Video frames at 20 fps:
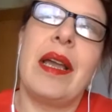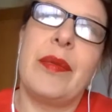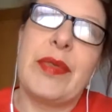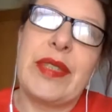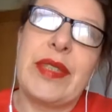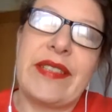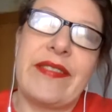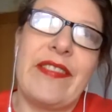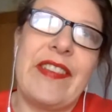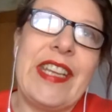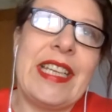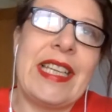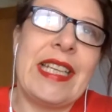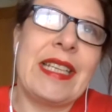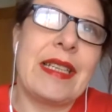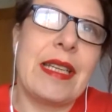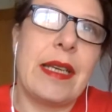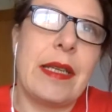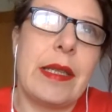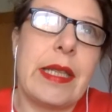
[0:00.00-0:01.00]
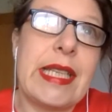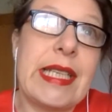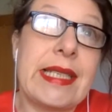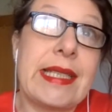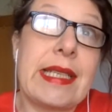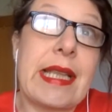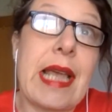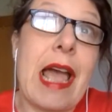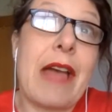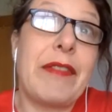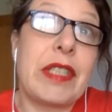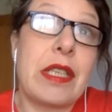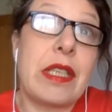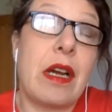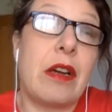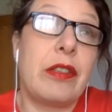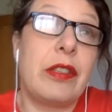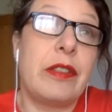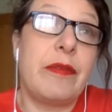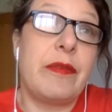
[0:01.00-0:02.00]
was feeling that this
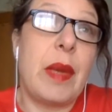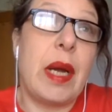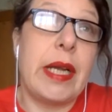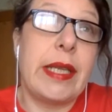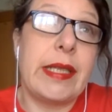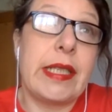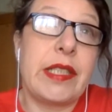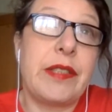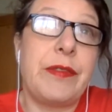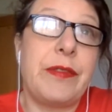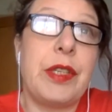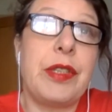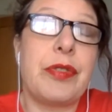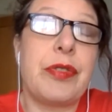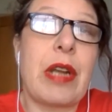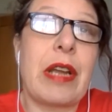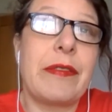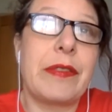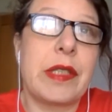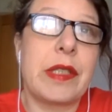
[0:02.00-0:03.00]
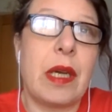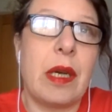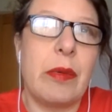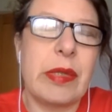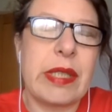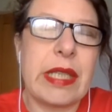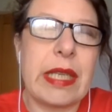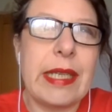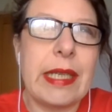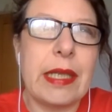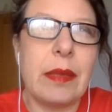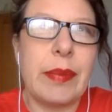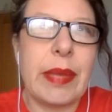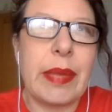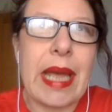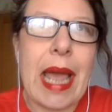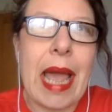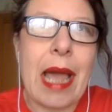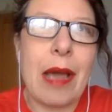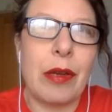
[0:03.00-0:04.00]
avatar of mine, this future avatar, was a little
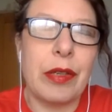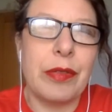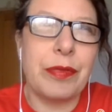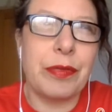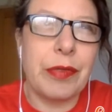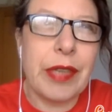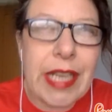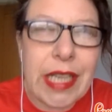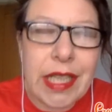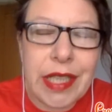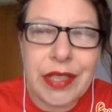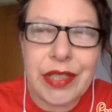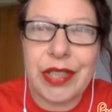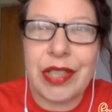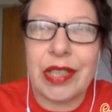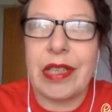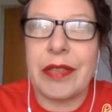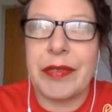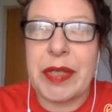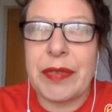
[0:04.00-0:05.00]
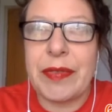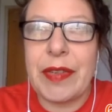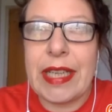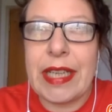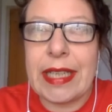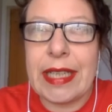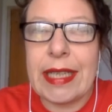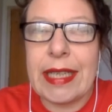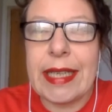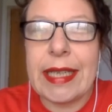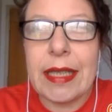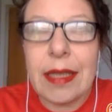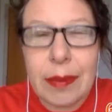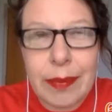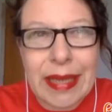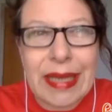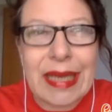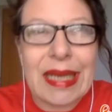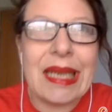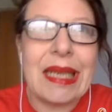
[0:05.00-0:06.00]
bit out of reach, and I was feeling a little
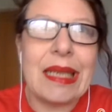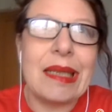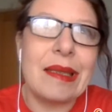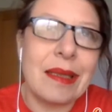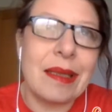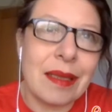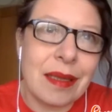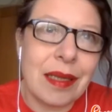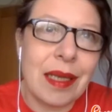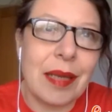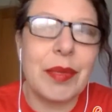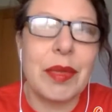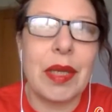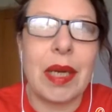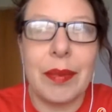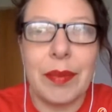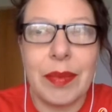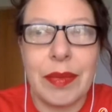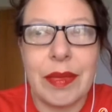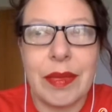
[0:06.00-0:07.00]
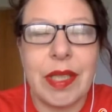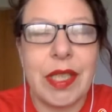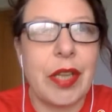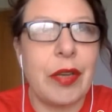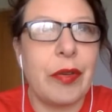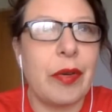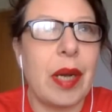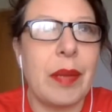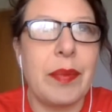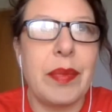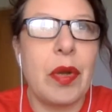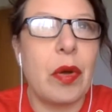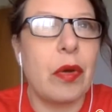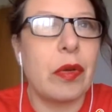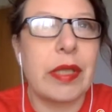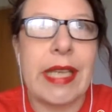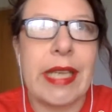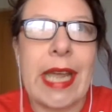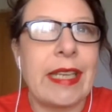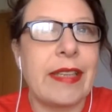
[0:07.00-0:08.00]
bit like, oh, I'm
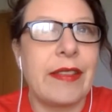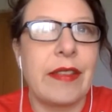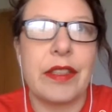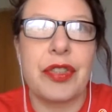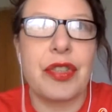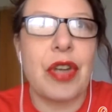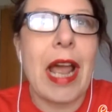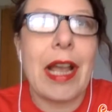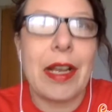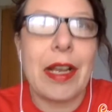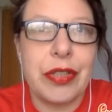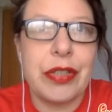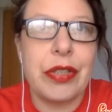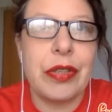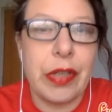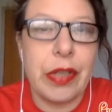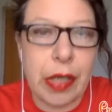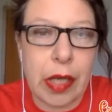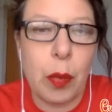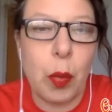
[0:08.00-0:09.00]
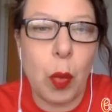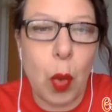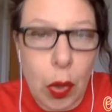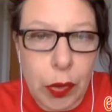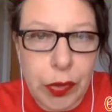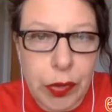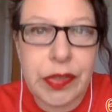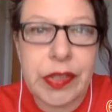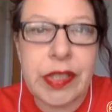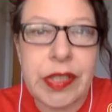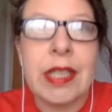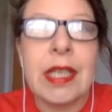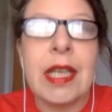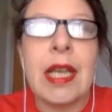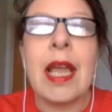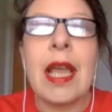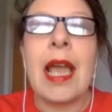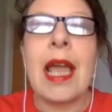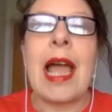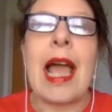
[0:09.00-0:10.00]
not getting the traction that I want.
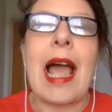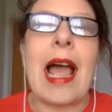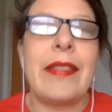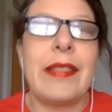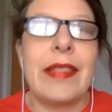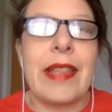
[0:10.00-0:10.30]
And